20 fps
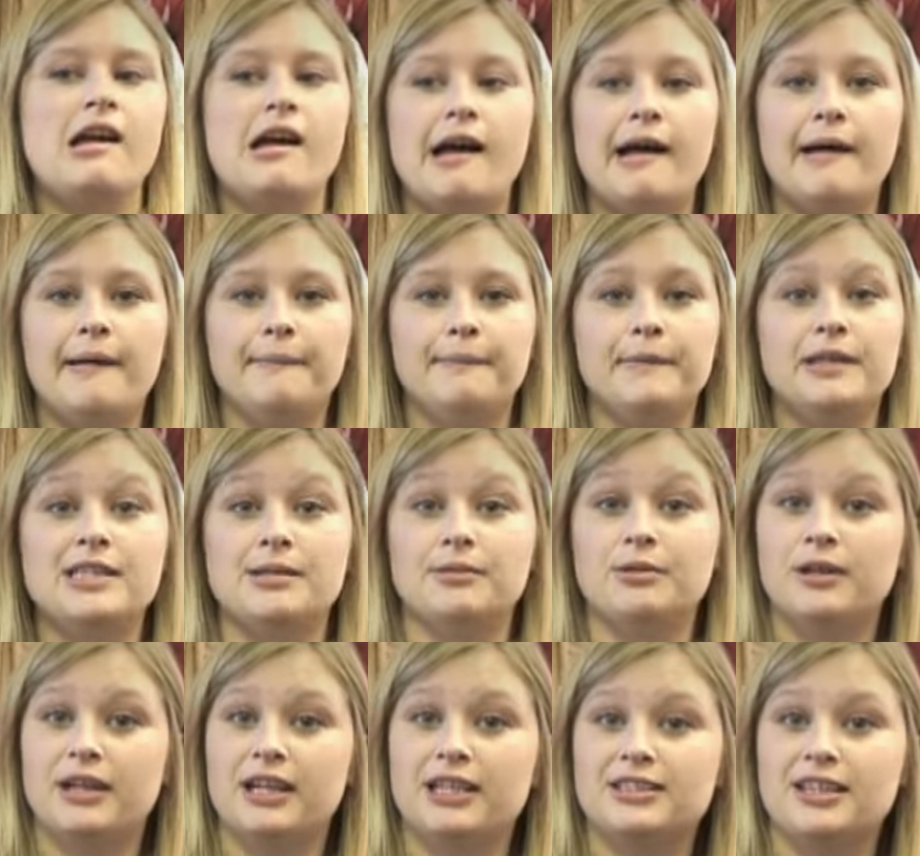So I'm
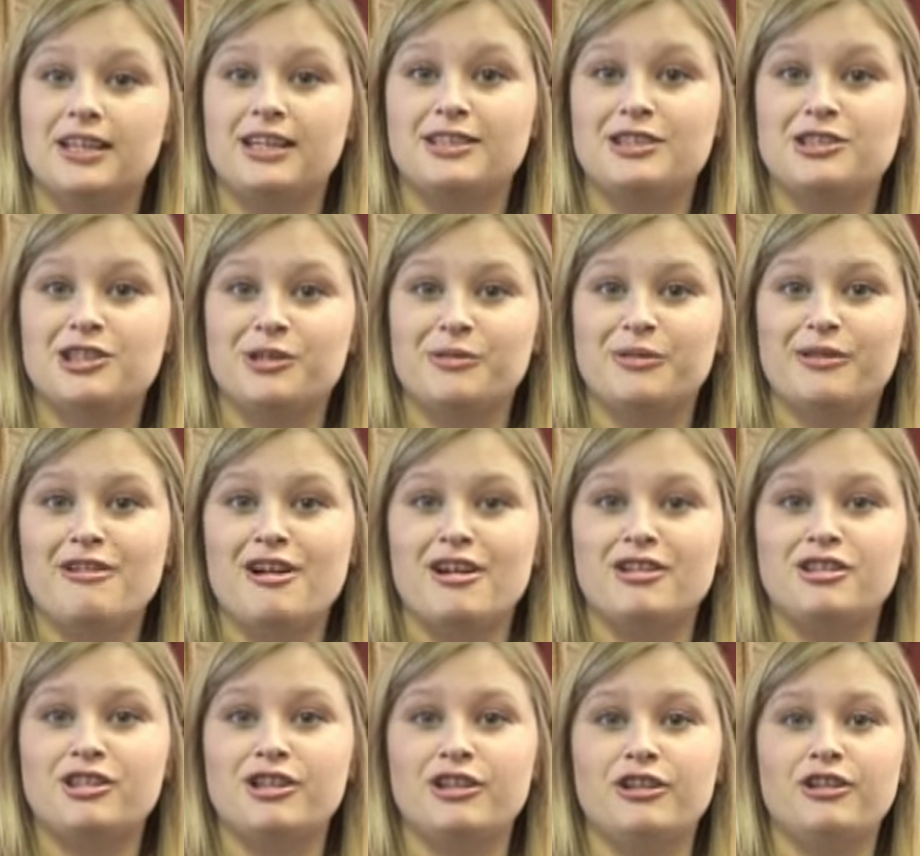quite excited to shoot with her
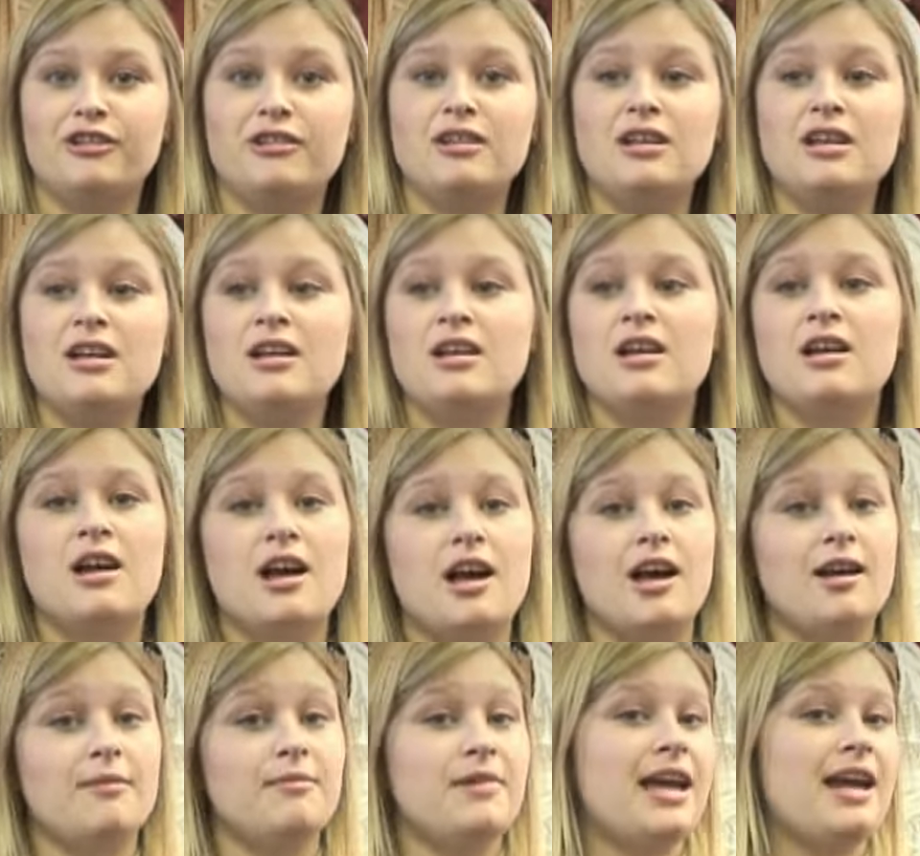too.
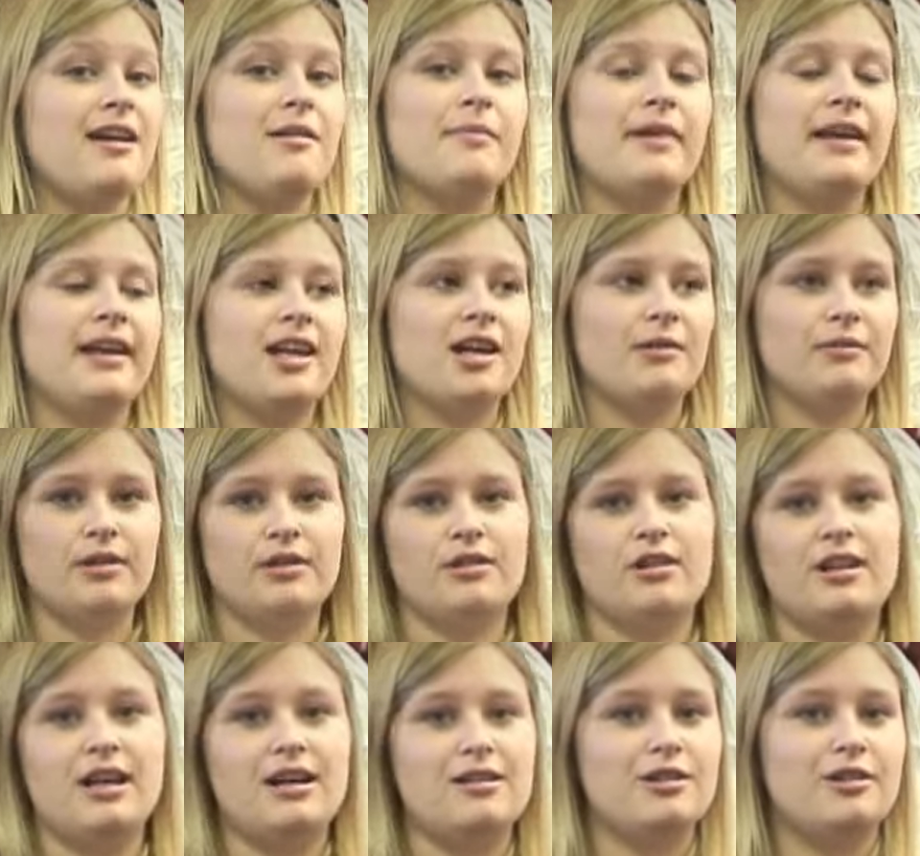Hair and makeup, we've
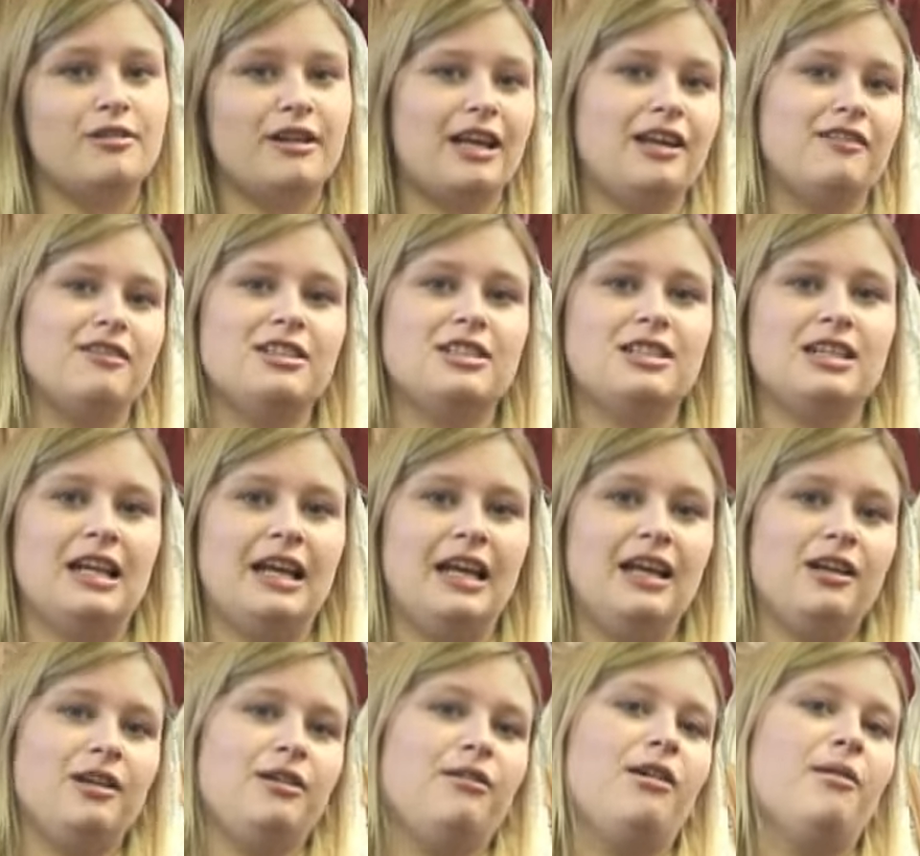got Al Greer and
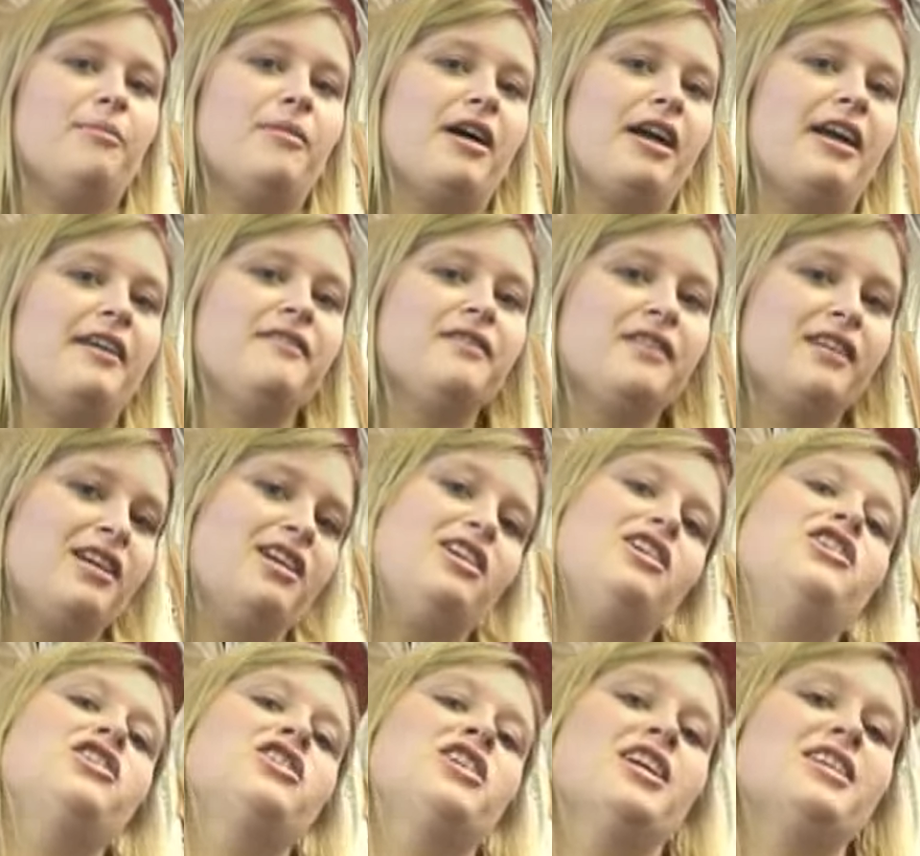Jeanette, who are my
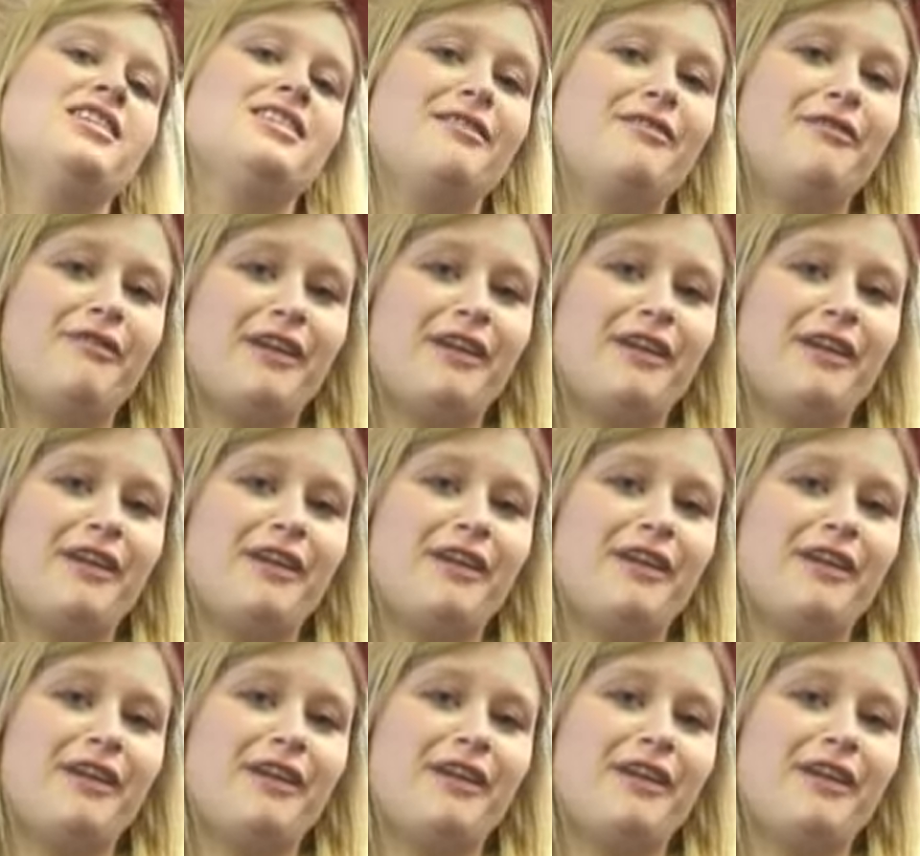trusted